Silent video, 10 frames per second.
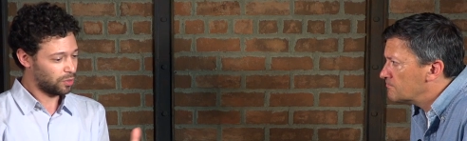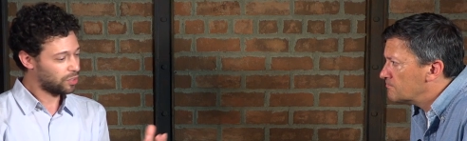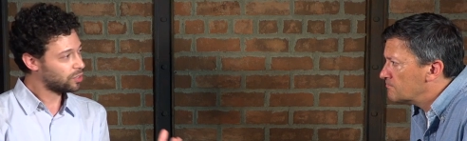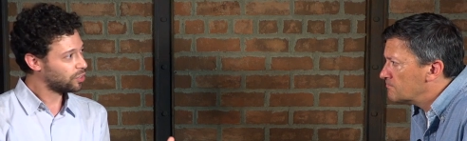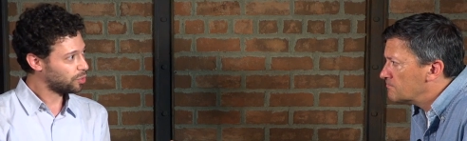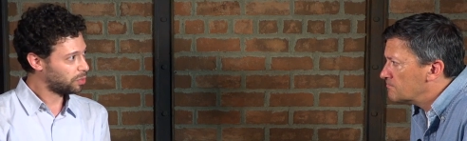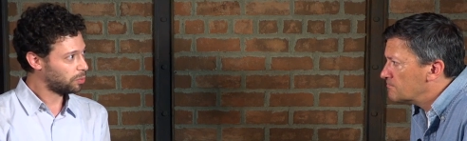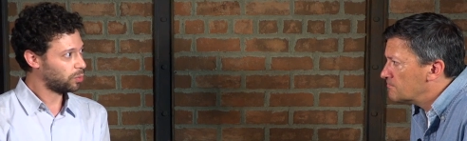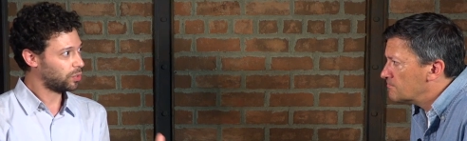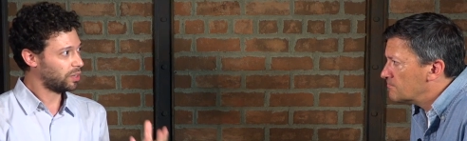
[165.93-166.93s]
Speaker 1: know, the senior
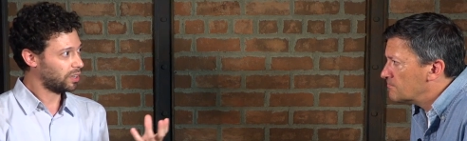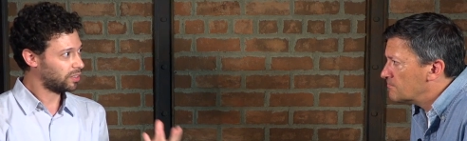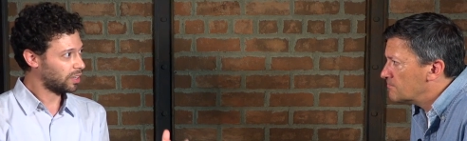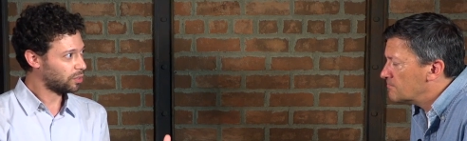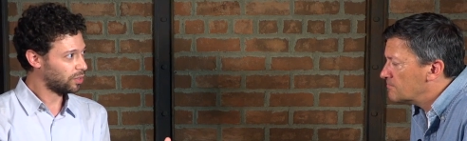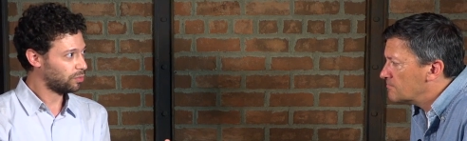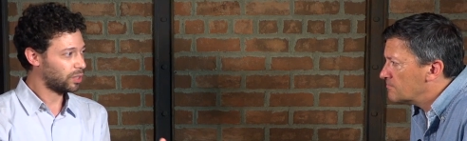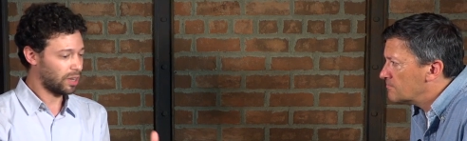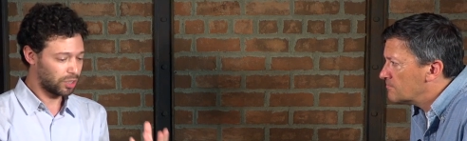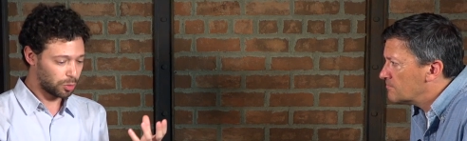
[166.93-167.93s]
people with the executive,
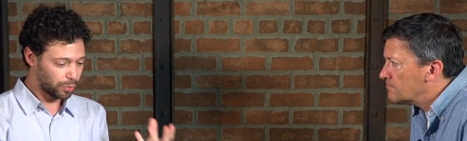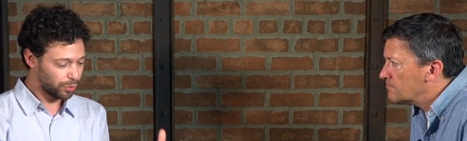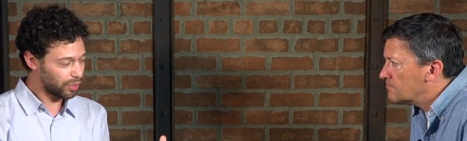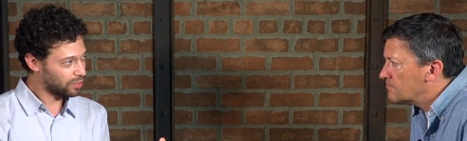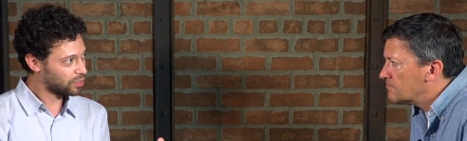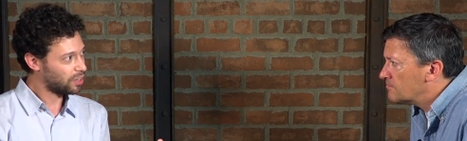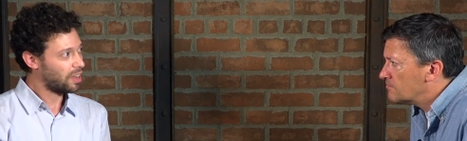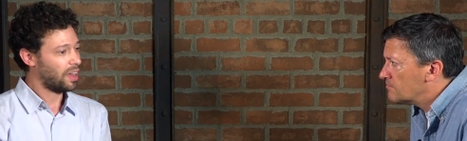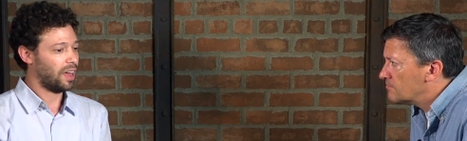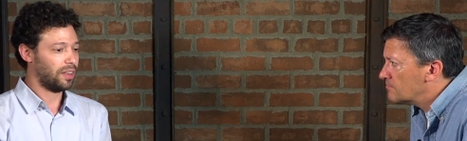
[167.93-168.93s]
with the experience,
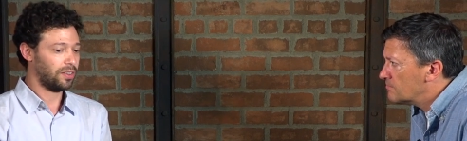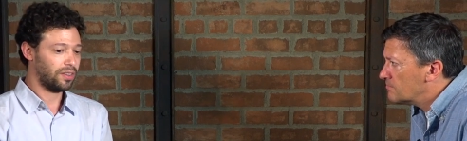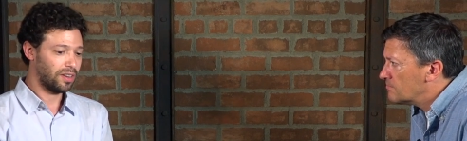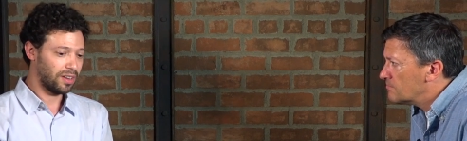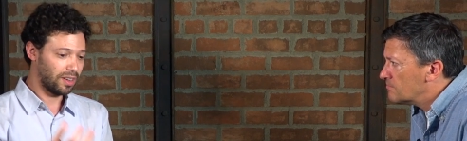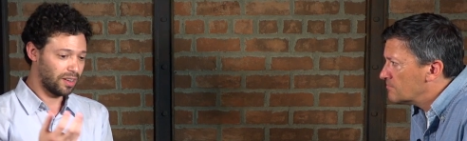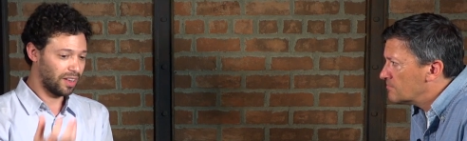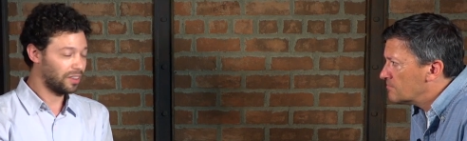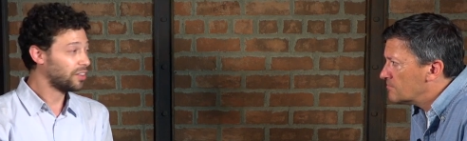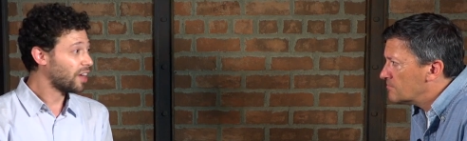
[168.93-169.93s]
and
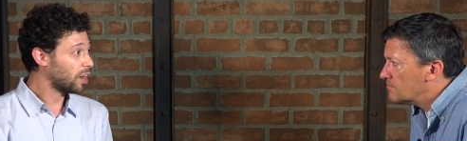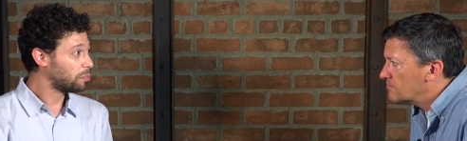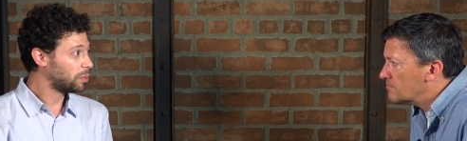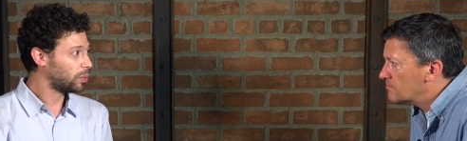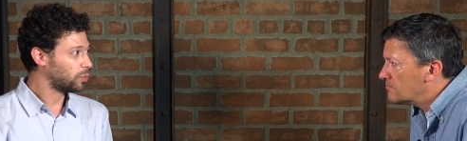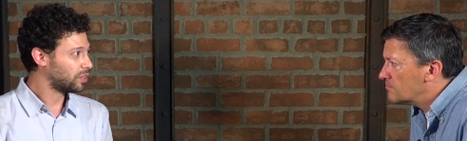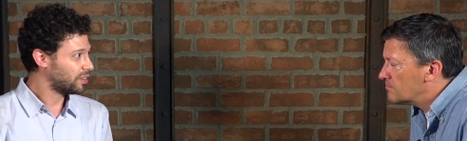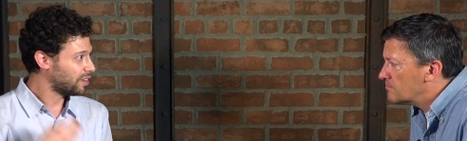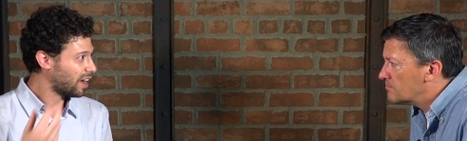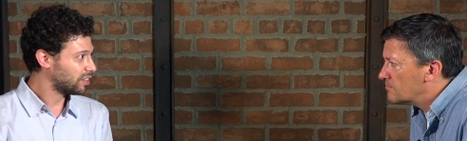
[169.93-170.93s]
the, and the young people
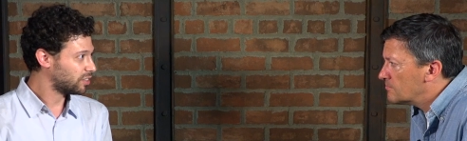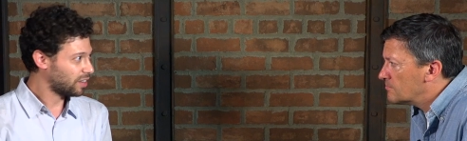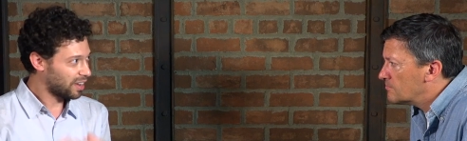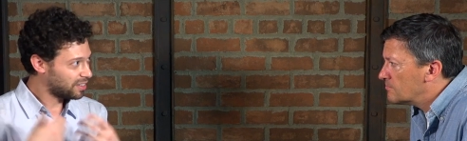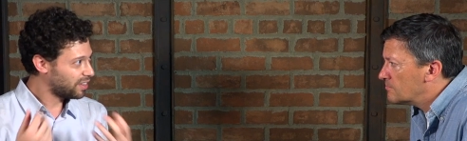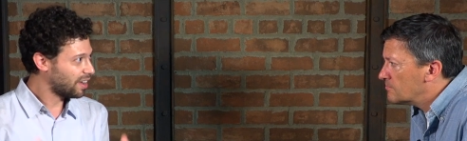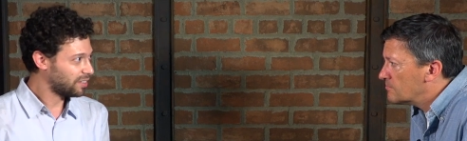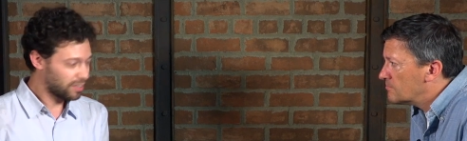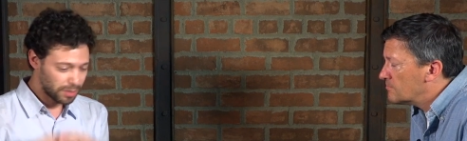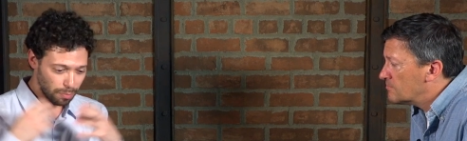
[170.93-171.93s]
with the nice, the
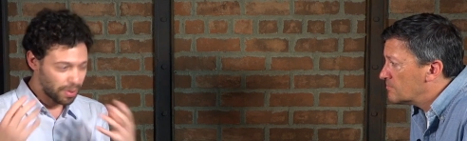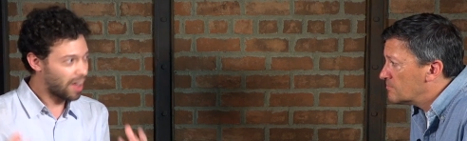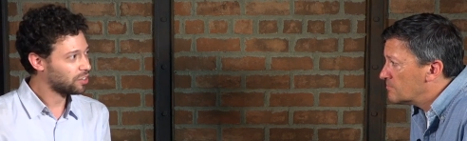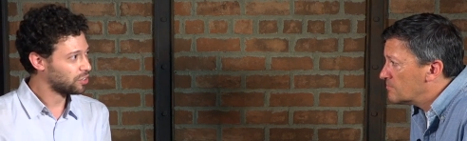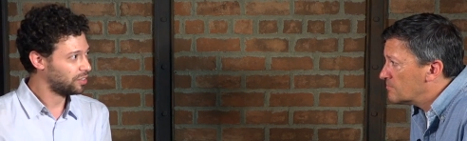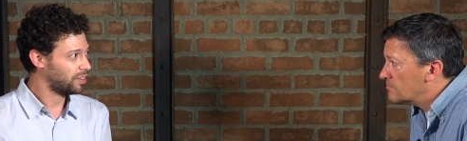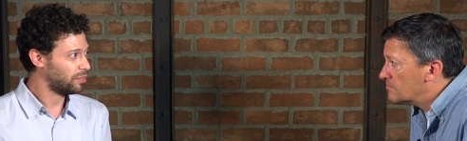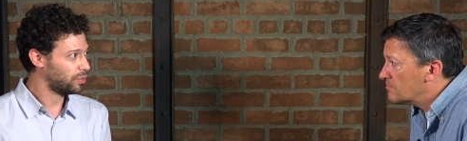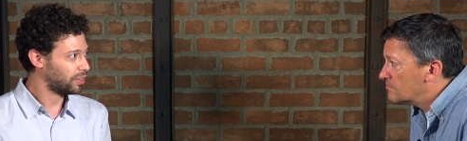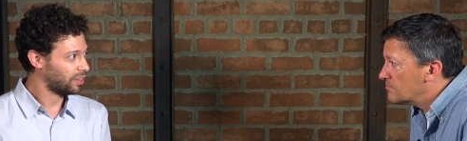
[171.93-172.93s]
idea, the, the passion
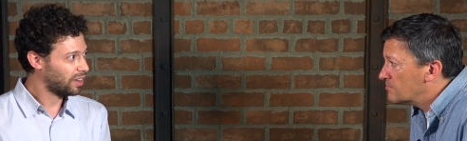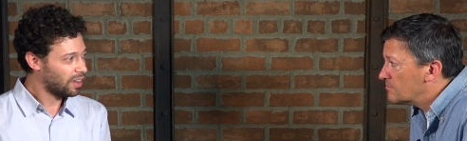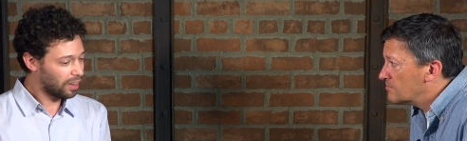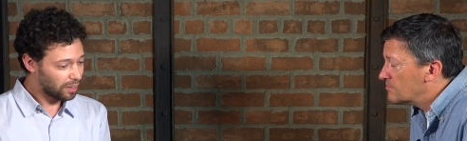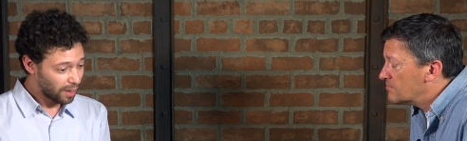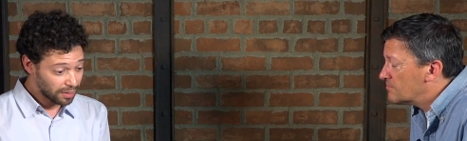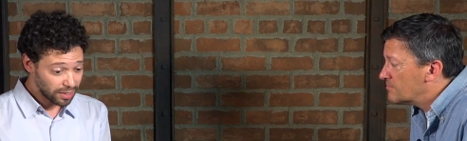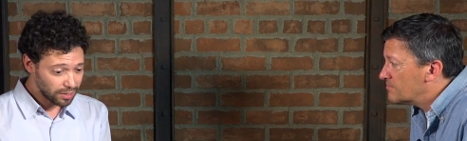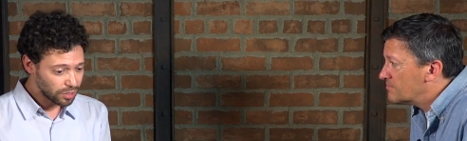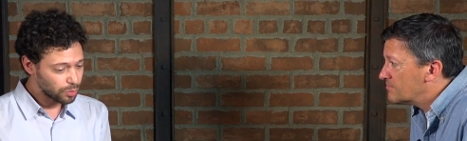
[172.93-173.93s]
and everything. And I
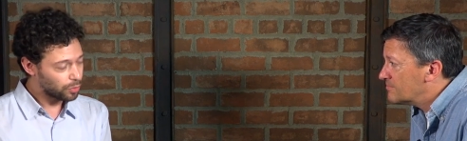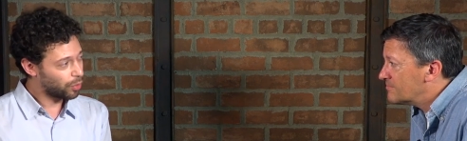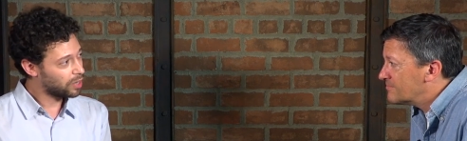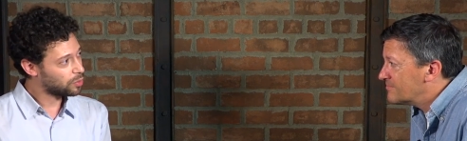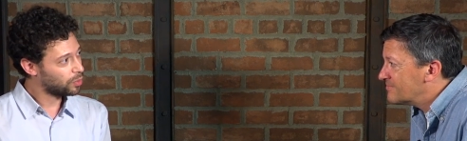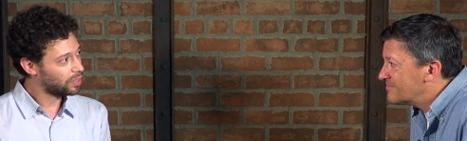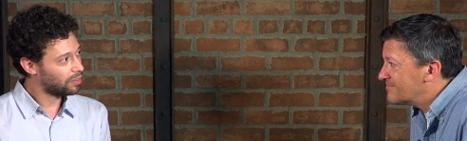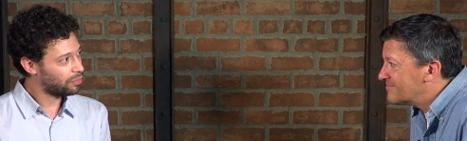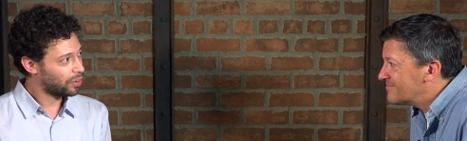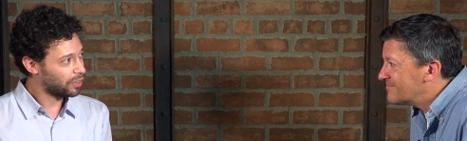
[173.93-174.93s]
think this creates
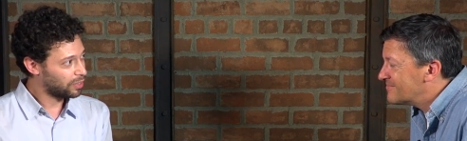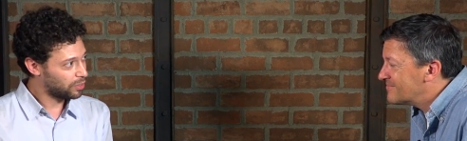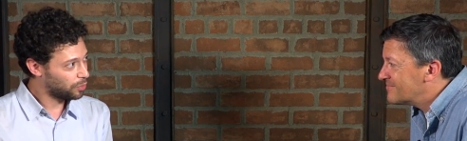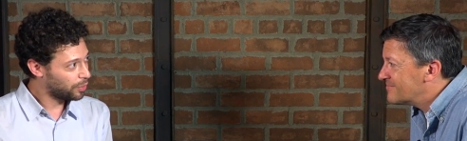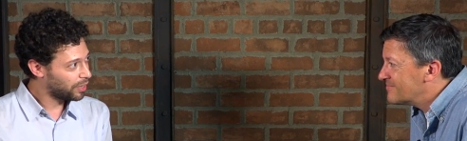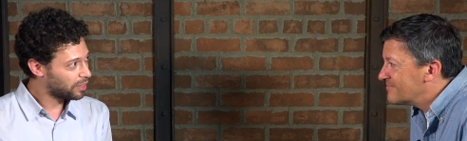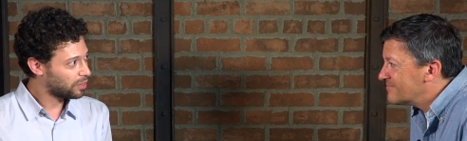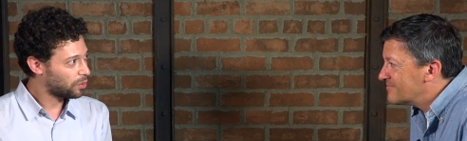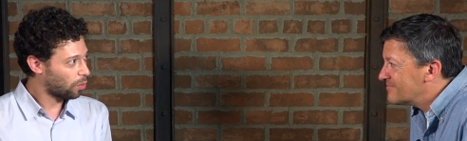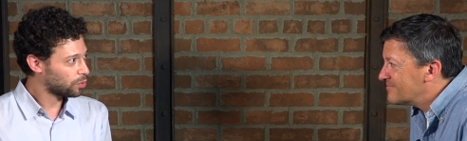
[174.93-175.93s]
really a very
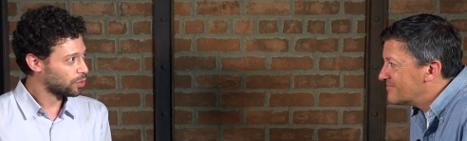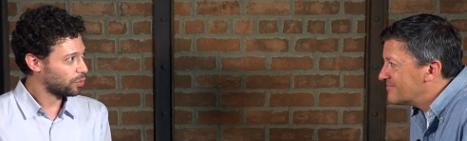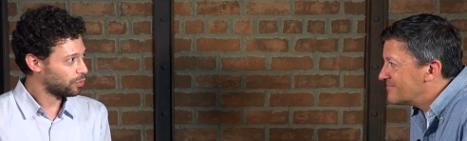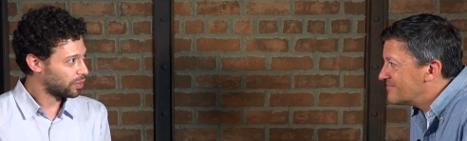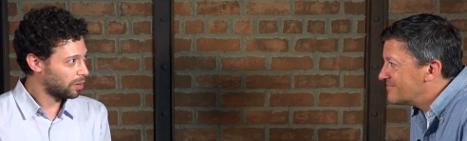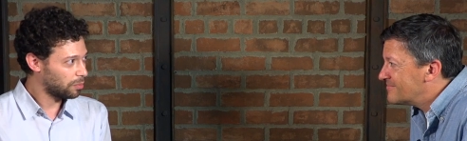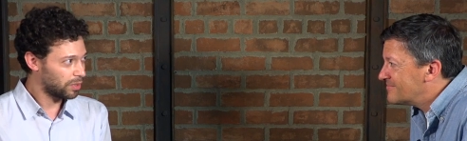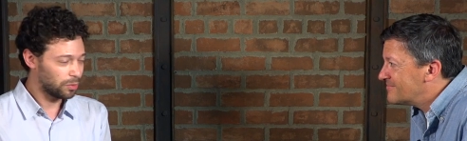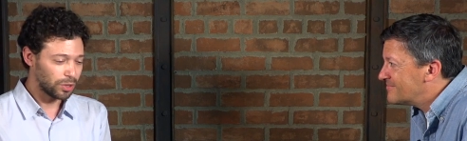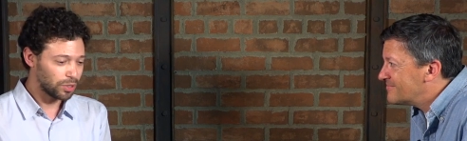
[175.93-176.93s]
unique culture of a
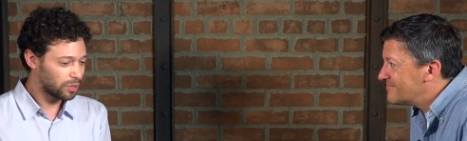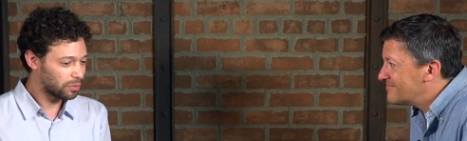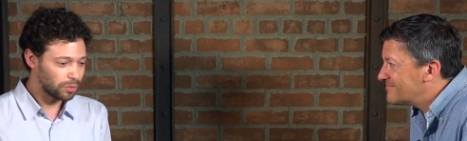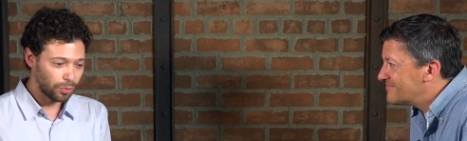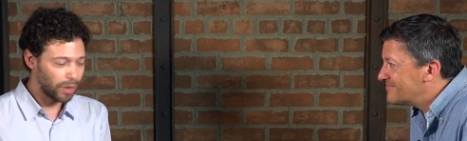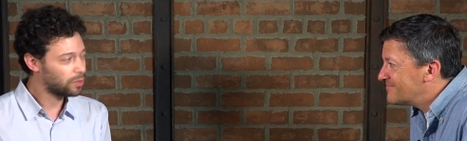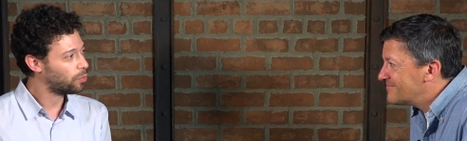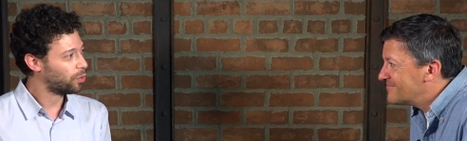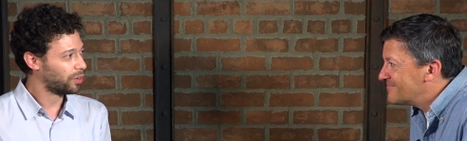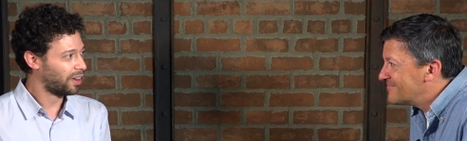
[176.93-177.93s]
company, which is great
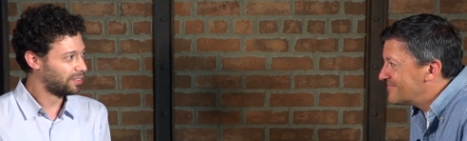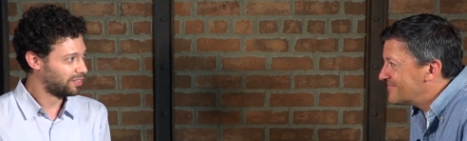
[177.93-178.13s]
to work